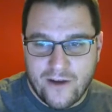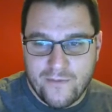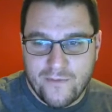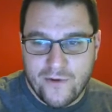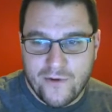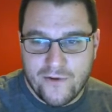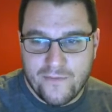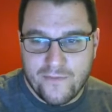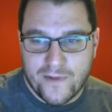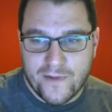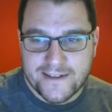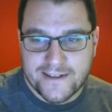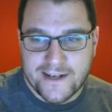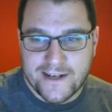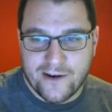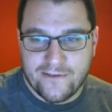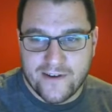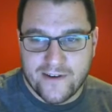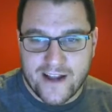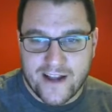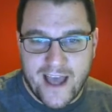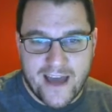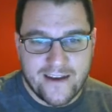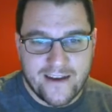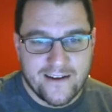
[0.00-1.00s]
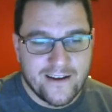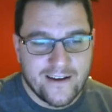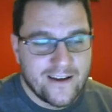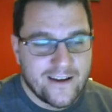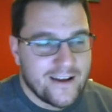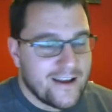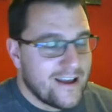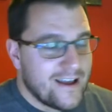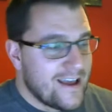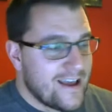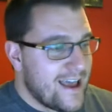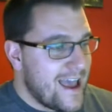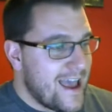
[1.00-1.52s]
move myself again,
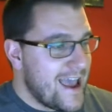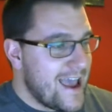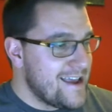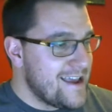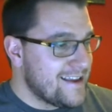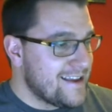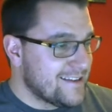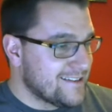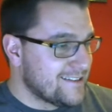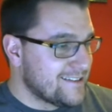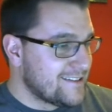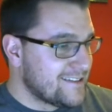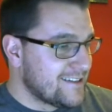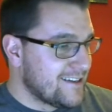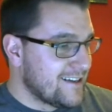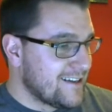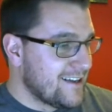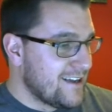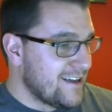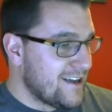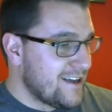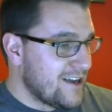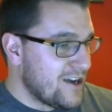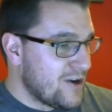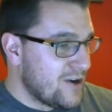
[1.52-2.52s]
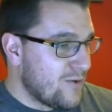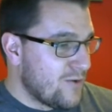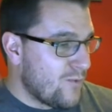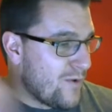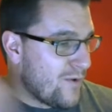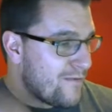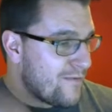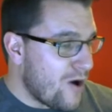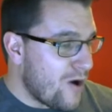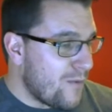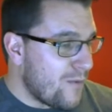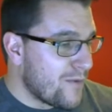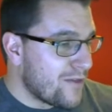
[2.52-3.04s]
is we've
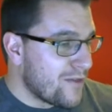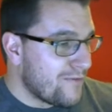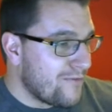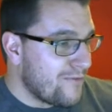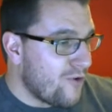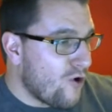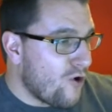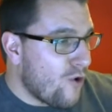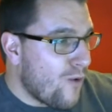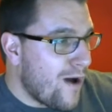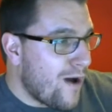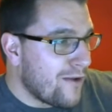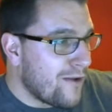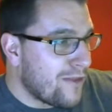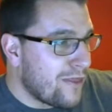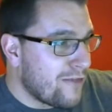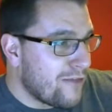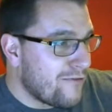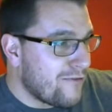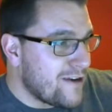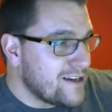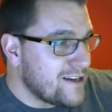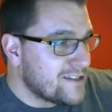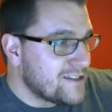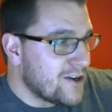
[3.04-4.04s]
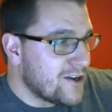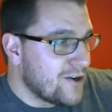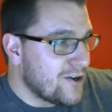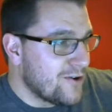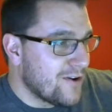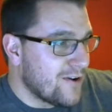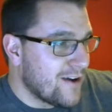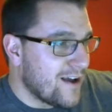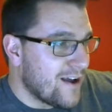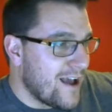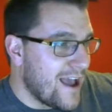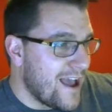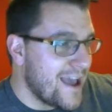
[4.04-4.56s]
gone with a 4-1-3-2.
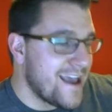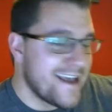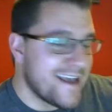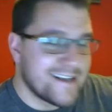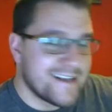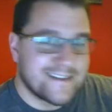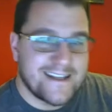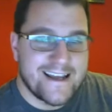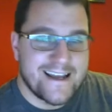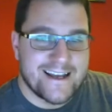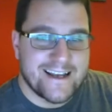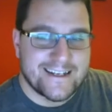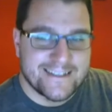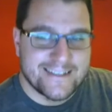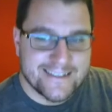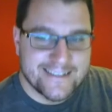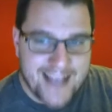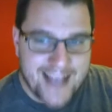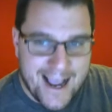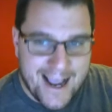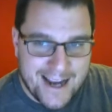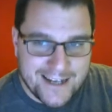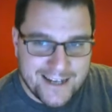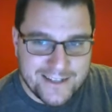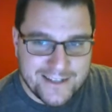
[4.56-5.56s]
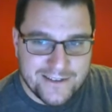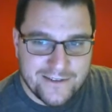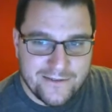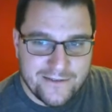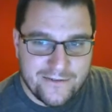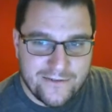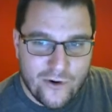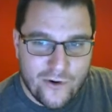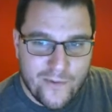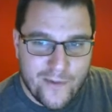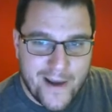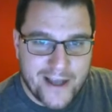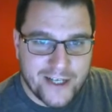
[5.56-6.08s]
It is the exact
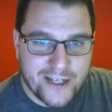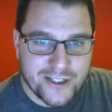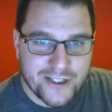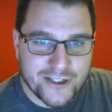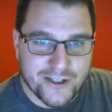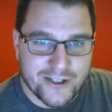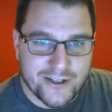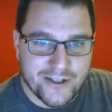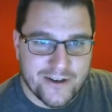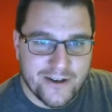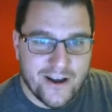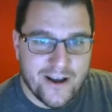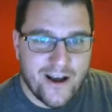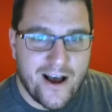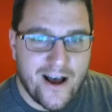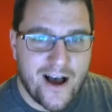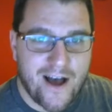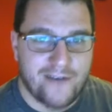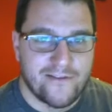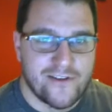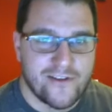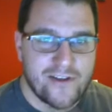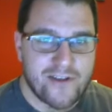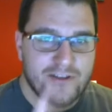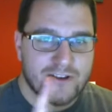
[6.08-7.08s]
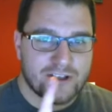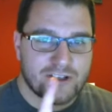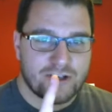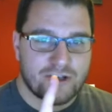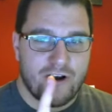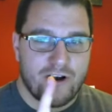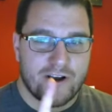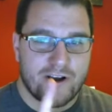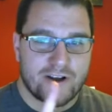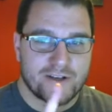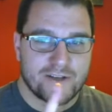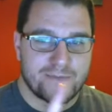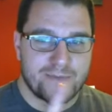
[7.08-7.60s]
formation, other than the
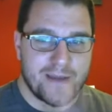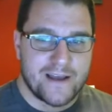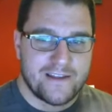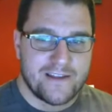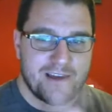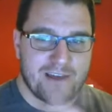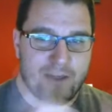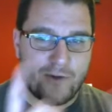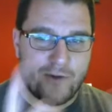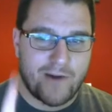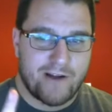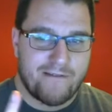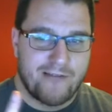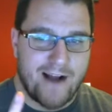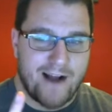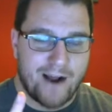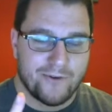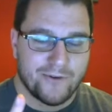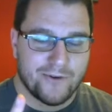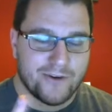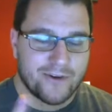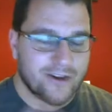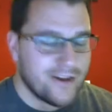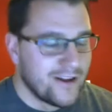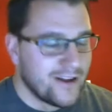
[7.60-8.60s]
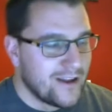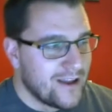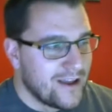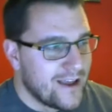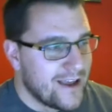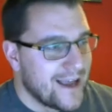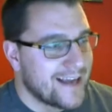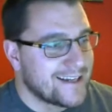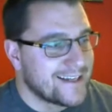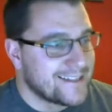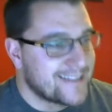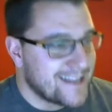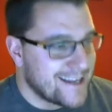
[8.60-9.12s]
strikers being the other way around.
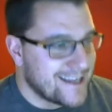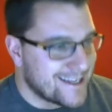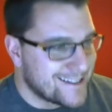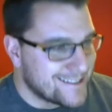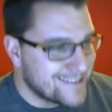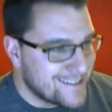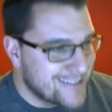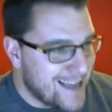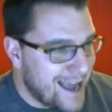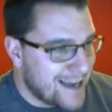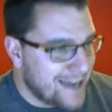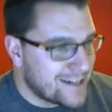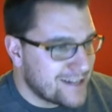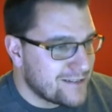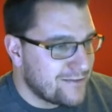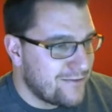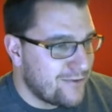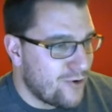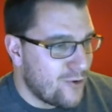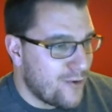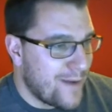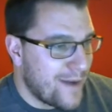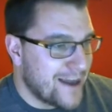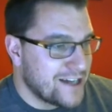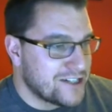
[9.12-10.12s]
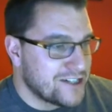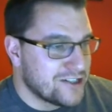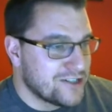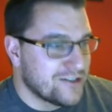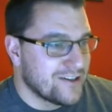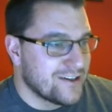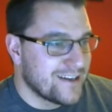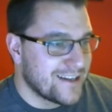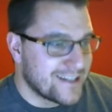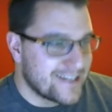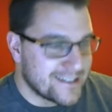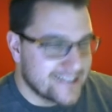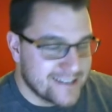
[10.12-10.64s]
It's the exact formation,
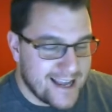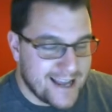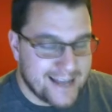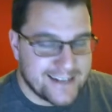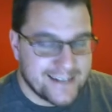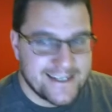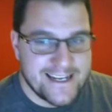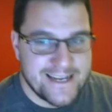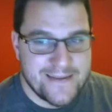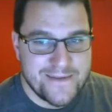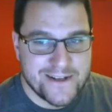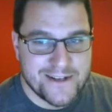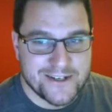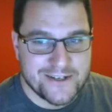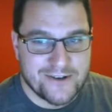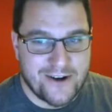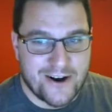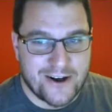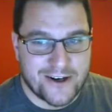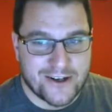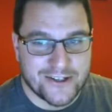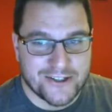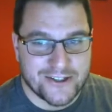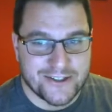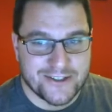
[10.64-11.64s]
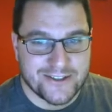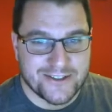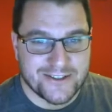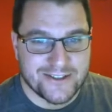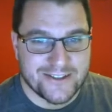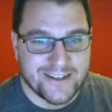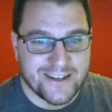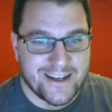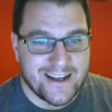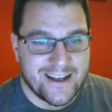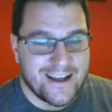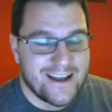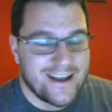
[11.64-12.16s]
exact team instructions,
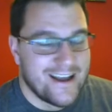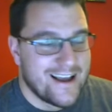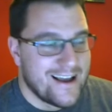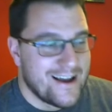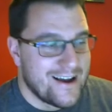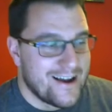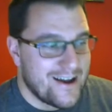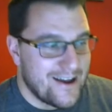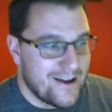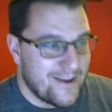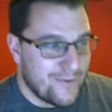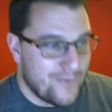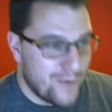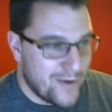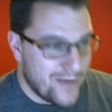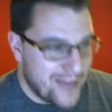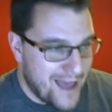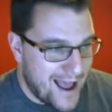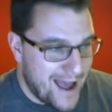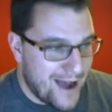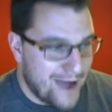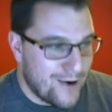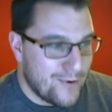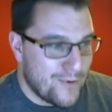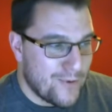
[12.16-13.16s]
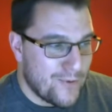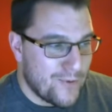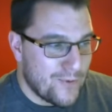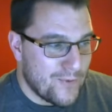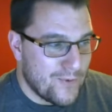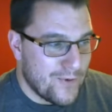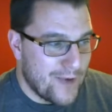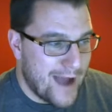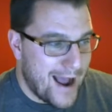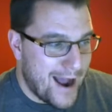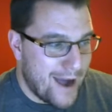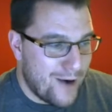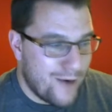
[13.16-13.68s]
with how
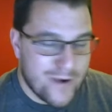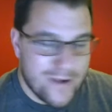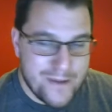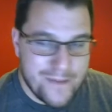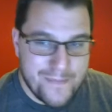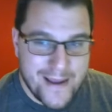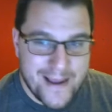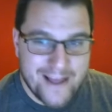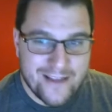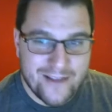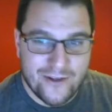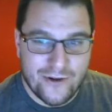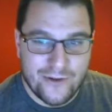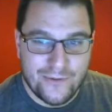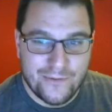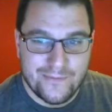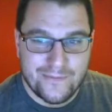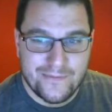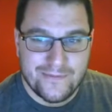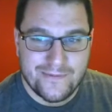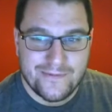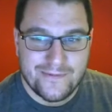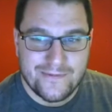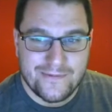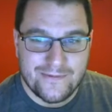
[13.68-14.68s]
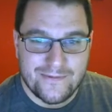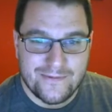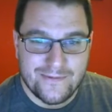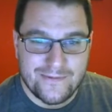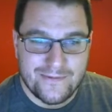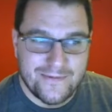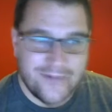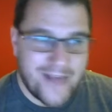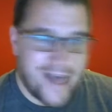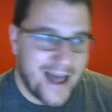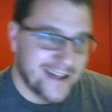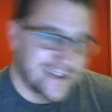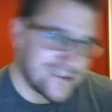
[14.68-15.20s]
how we beat them
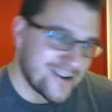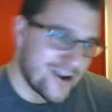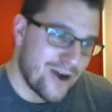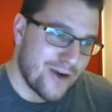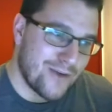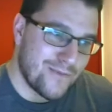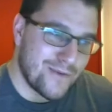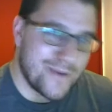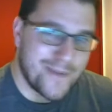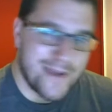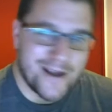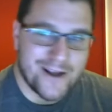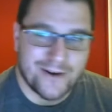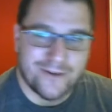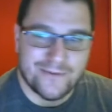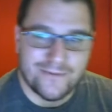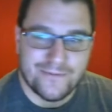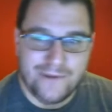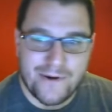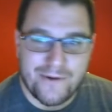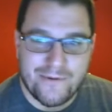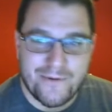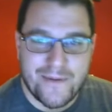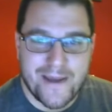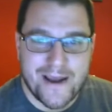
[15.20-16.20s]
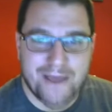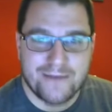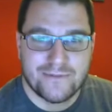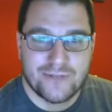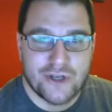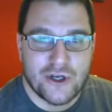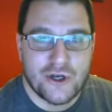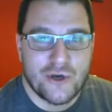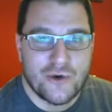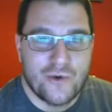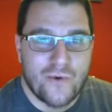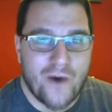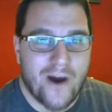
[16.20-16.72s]
that time we beat them. When we beat them
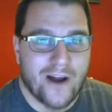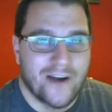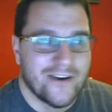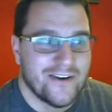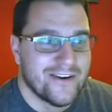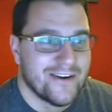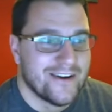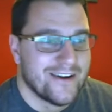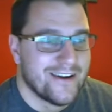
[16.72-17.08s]
2-1,